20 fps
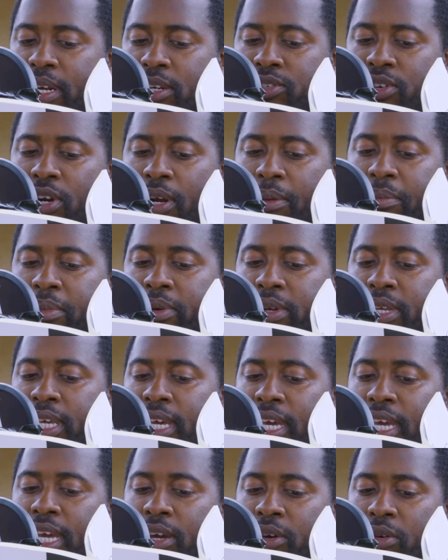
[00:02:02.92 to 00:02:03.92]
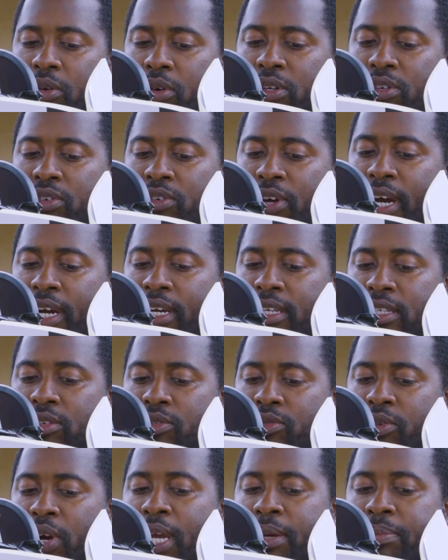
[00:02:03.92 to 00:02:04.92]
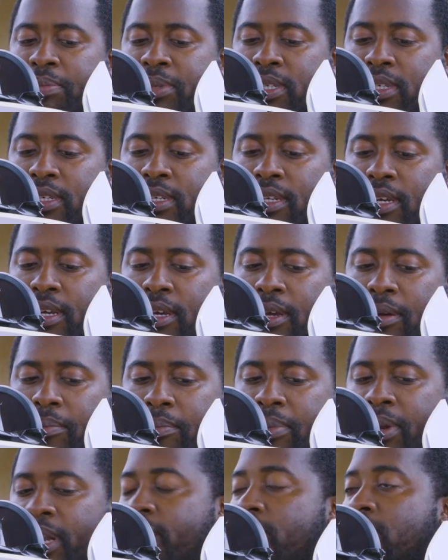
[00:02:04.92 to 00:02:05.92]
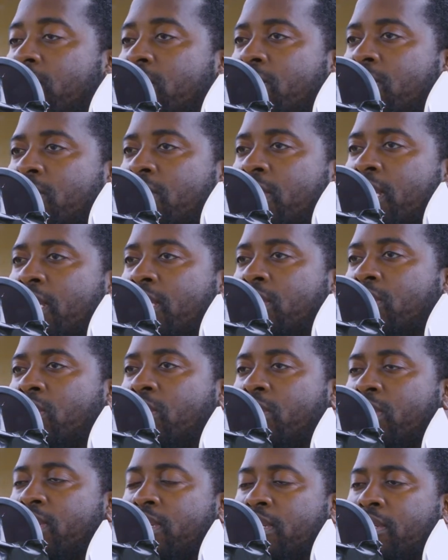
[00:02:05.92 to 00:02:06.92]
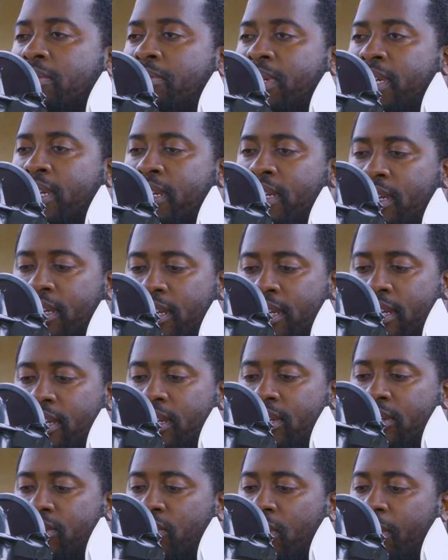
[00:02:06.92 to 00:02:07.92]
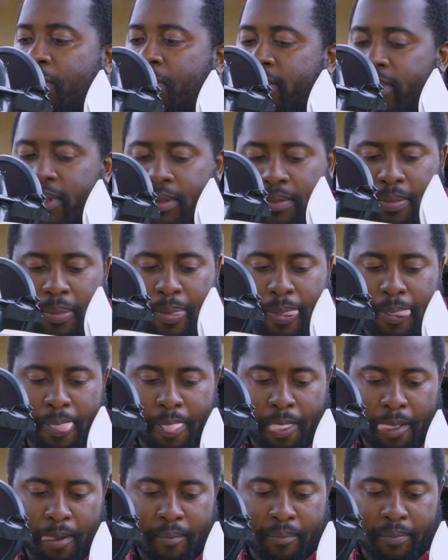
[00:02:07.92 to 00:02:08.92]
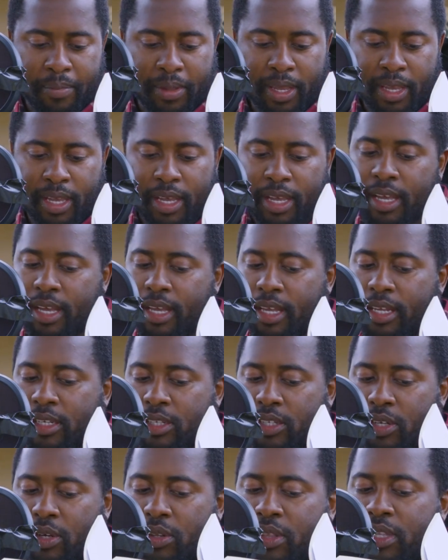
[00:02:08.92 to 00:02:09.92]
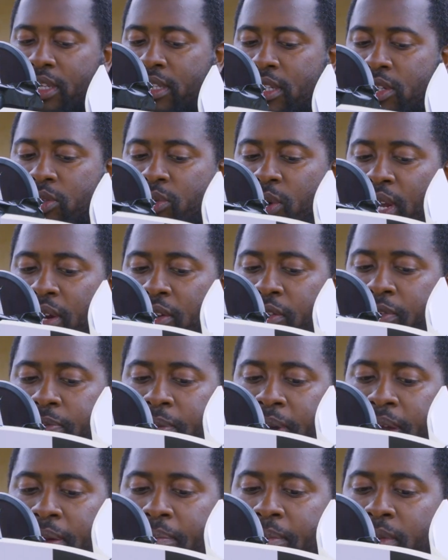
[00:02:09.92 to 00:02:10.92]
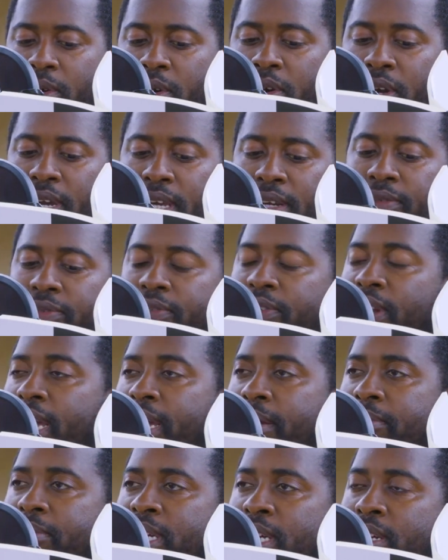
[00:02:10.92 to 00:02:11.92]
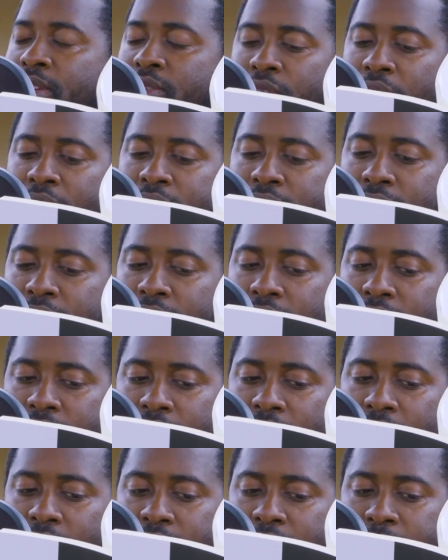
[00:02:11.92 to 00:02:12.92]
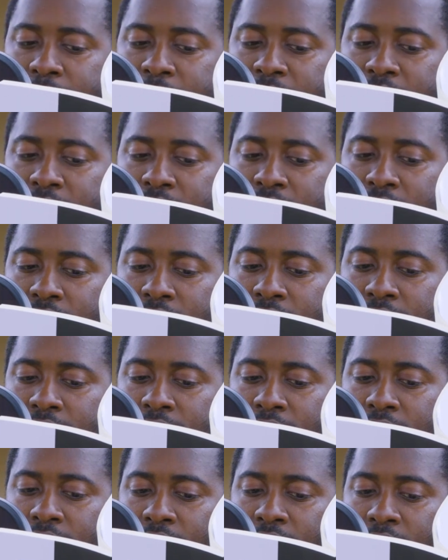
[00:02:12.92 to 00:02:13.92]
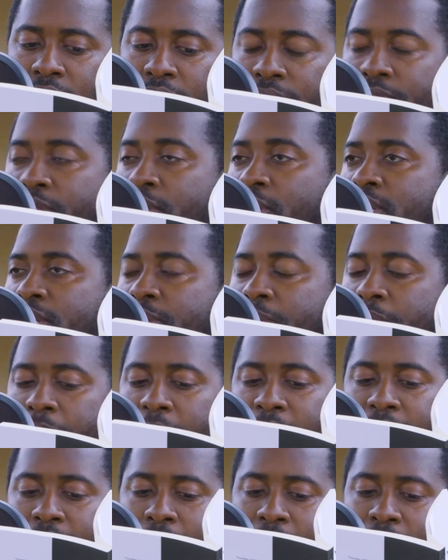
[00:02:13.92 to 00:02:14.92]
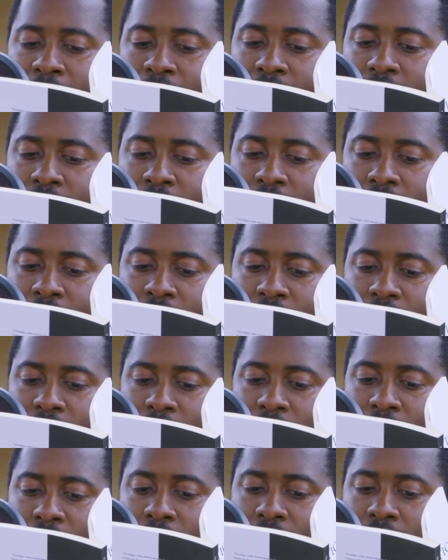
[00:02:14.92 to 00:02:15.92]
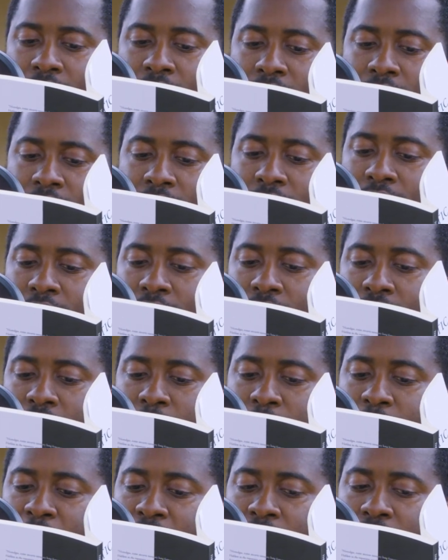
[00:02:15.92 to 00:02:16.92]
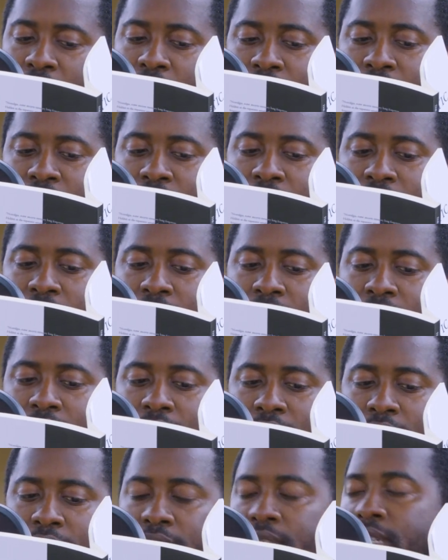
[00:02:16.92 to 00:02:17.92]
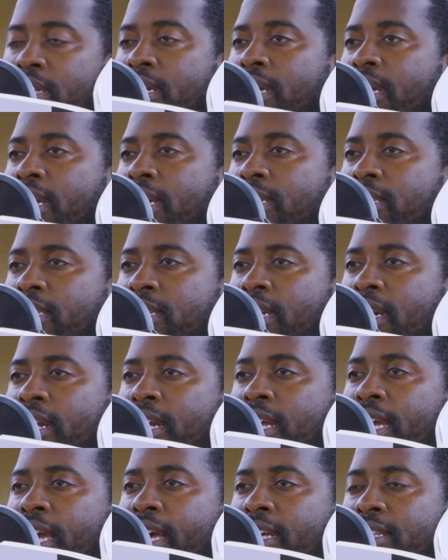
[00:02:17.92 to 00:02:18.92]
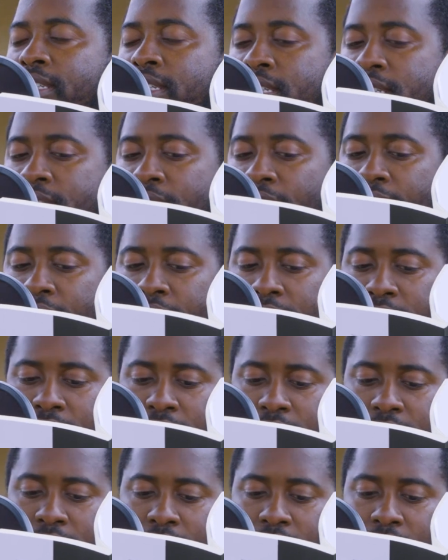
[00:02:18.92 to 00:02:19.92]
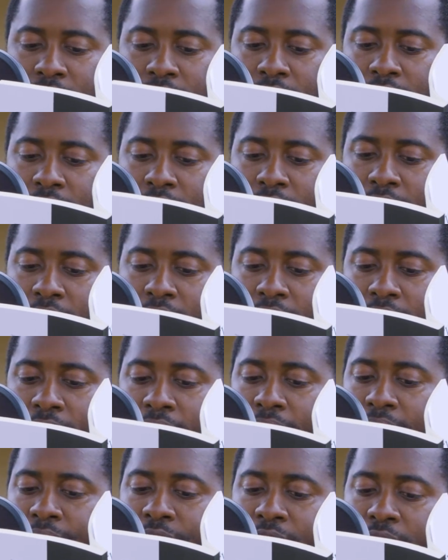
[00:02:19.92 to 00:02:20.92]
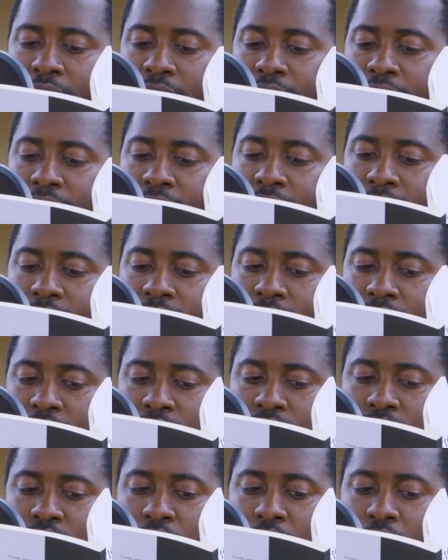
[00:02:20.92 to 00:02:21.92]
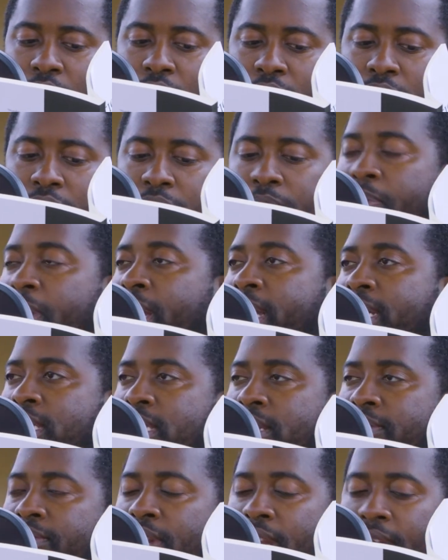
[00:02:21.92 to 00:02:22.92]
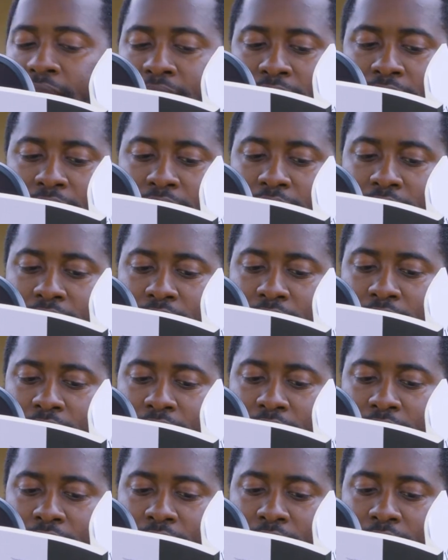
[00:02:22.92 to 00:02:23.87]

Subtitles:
tremble, ye who drugs, rapes, belittles, and tortures me. Tremble. So this is one of my more inflamed and racially charged pieces. Of course, I'm a black man, and in this period of existence, it certainly has its challenges. Africa, the stronghold of black civilization,